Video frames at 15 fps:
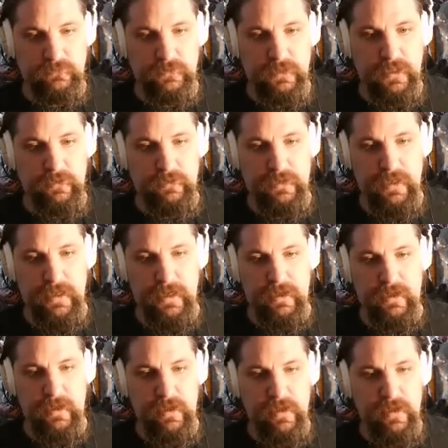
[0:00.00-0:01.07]
Okay,
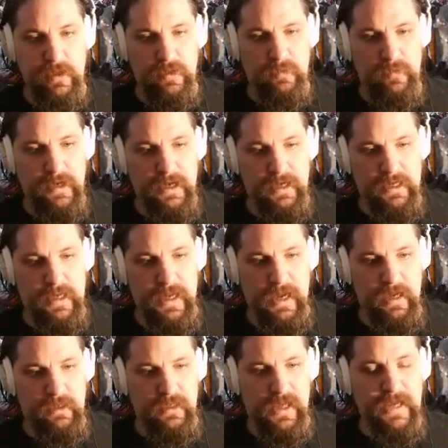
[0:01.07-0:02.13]
but in
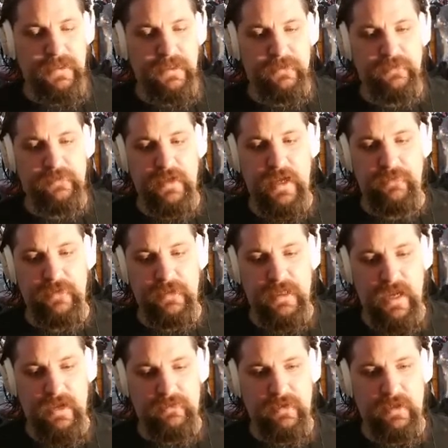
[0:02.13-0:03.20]
case I did save in
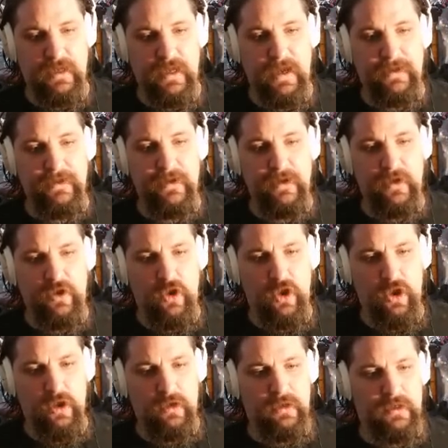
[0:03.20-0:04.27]
case I got
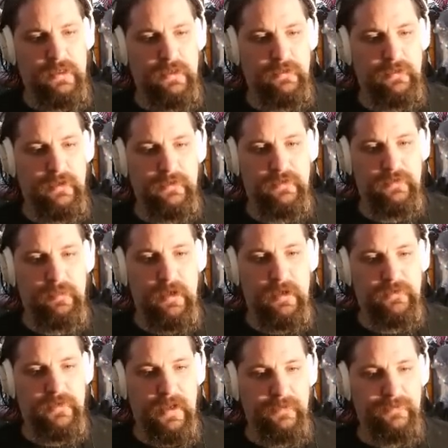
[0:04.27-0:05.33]
hurt or killed on this part,
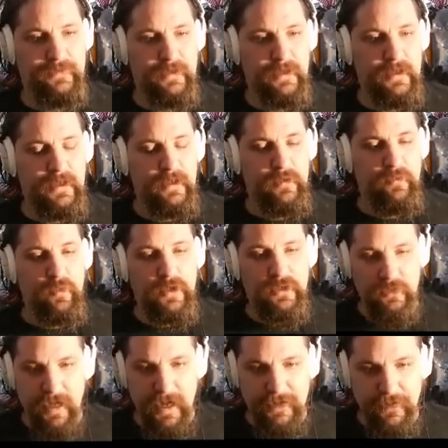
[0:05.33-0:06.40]
because when
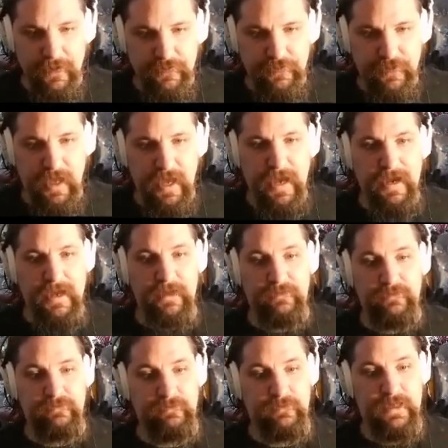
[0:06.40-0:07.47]
trying this, I
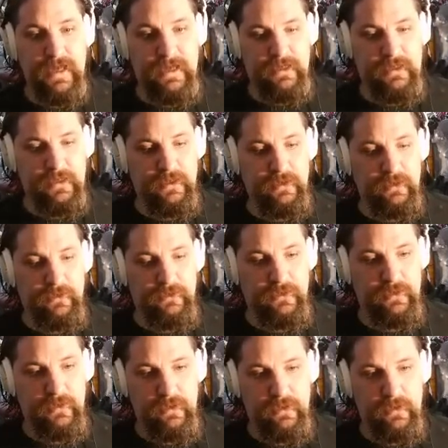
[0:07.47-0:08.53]
got killed.
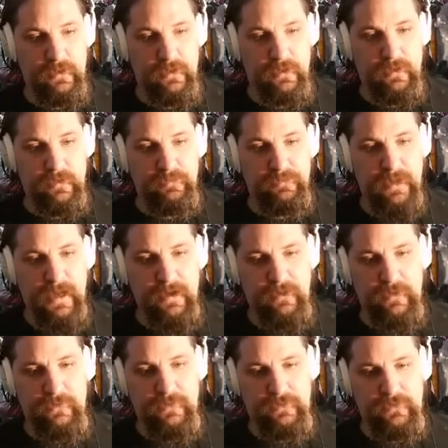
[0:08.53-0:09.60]
I don't
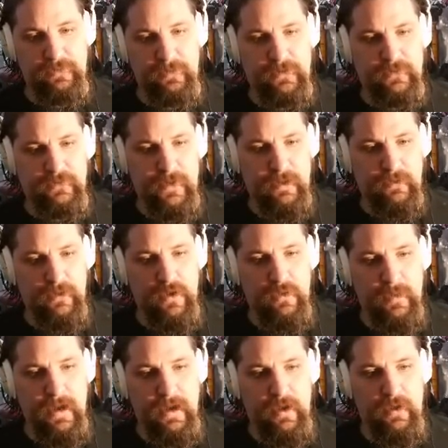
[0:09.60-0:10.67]
know if it was because of how low
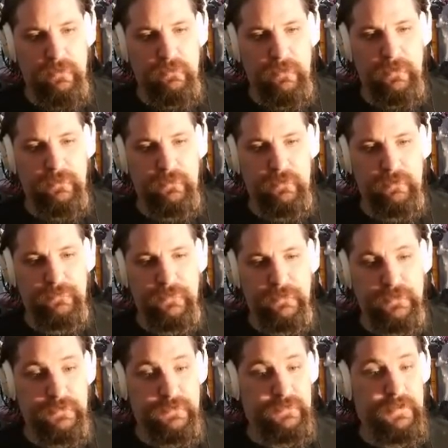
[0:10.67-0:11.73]
my health was or if it
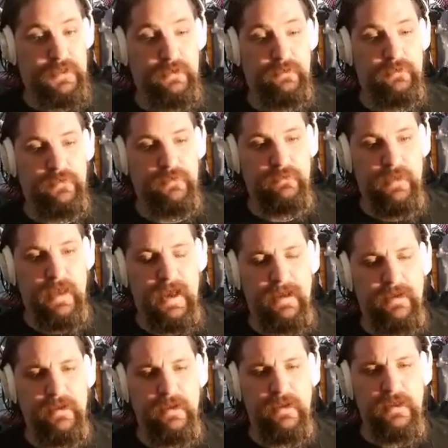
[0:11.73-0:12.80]
just kills you
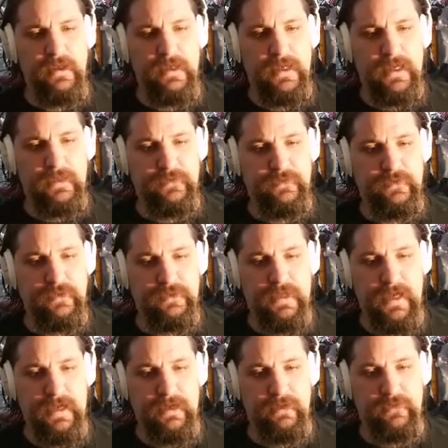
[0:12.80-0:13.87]
that
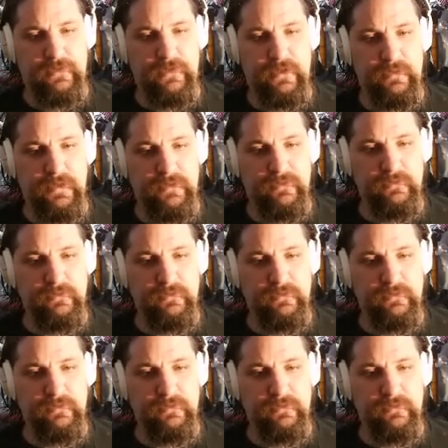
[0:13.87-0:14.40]
instantaneously, but...